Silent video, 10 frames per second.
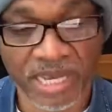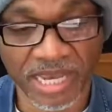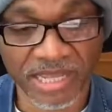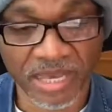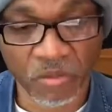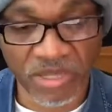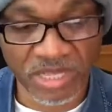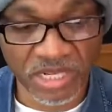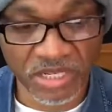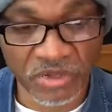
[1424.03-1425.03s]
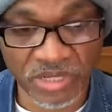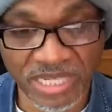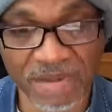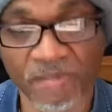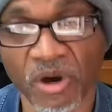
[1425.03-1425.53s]
And then what they do is
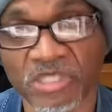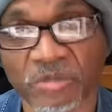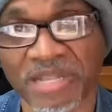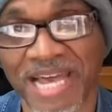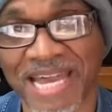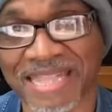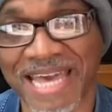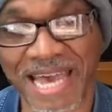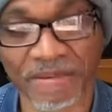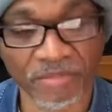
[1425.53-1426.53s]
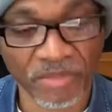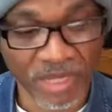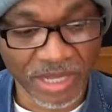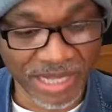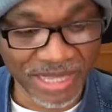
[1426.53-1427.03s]
they multiply that,
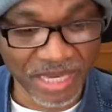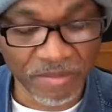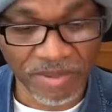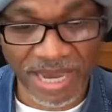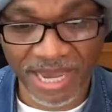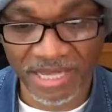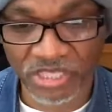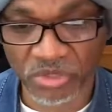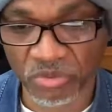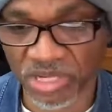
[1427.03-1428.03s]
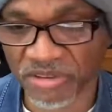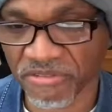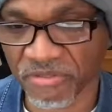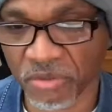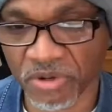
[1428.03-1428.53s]
I think, by
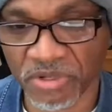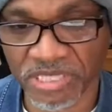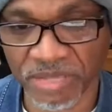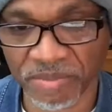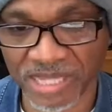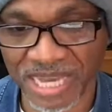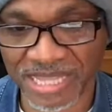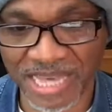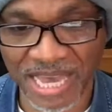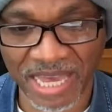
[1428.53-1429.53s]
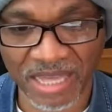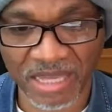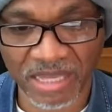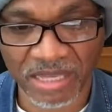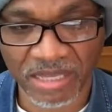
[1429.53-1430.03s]
24 or something like that.
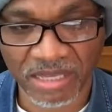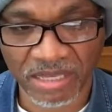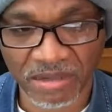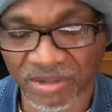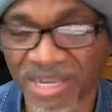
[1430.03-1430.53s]
Well,